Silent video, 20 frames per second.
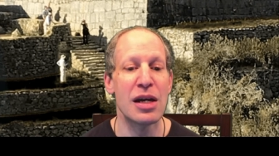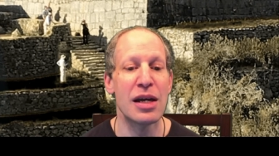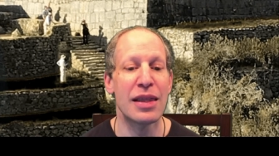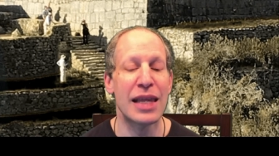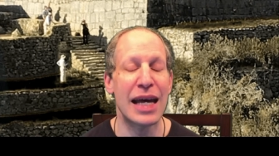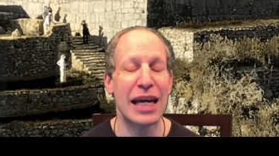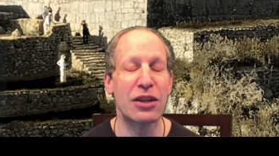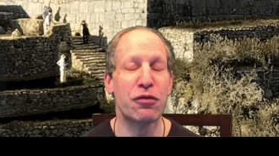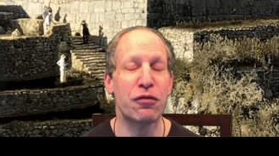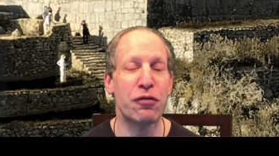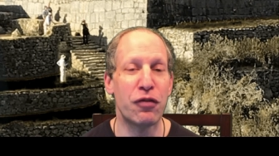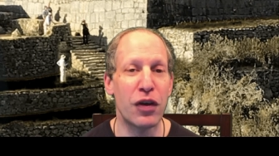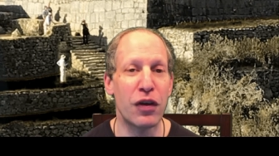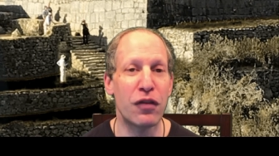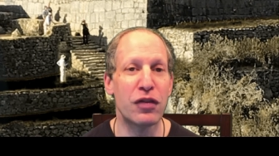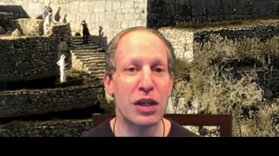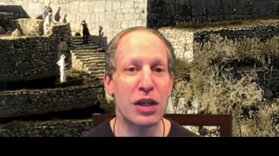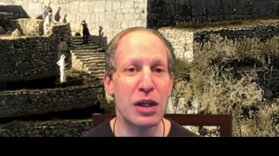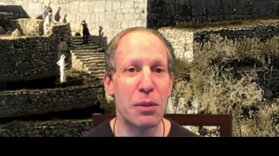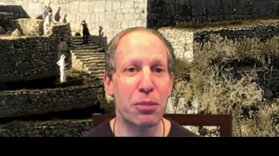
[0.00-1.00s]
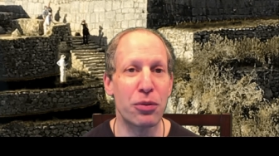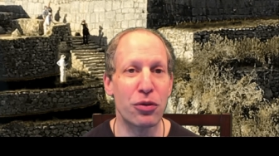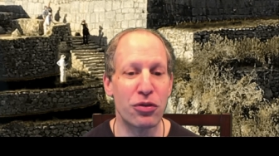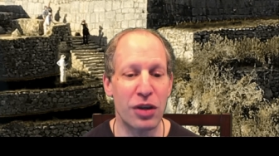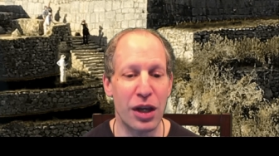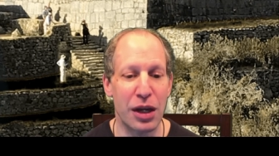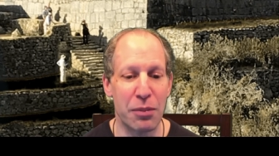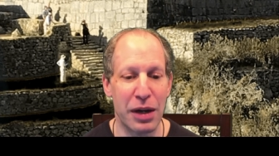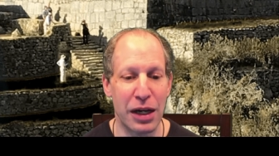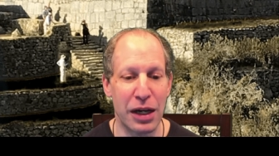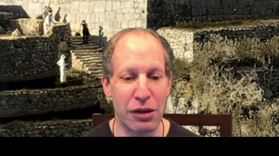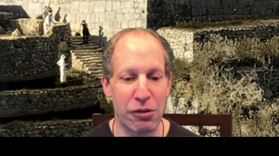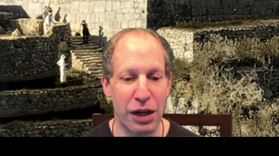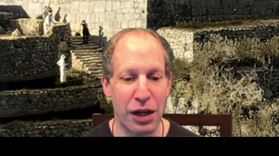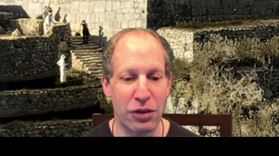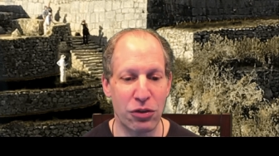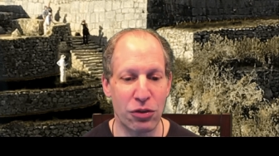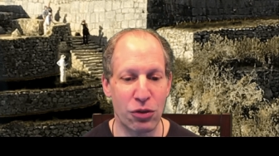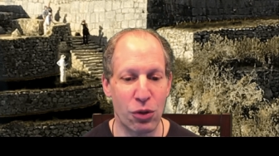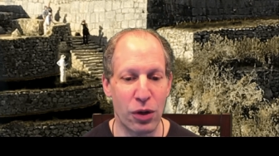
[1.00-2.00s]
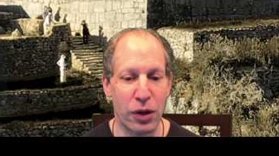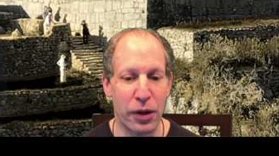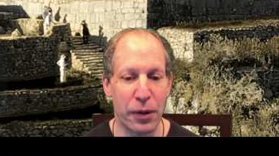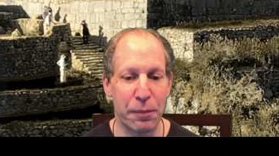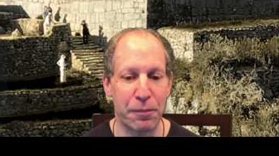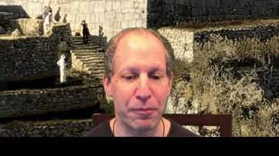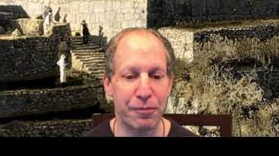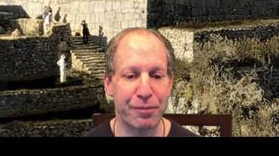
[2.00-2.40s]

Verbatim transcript: That's 15% of my credit score.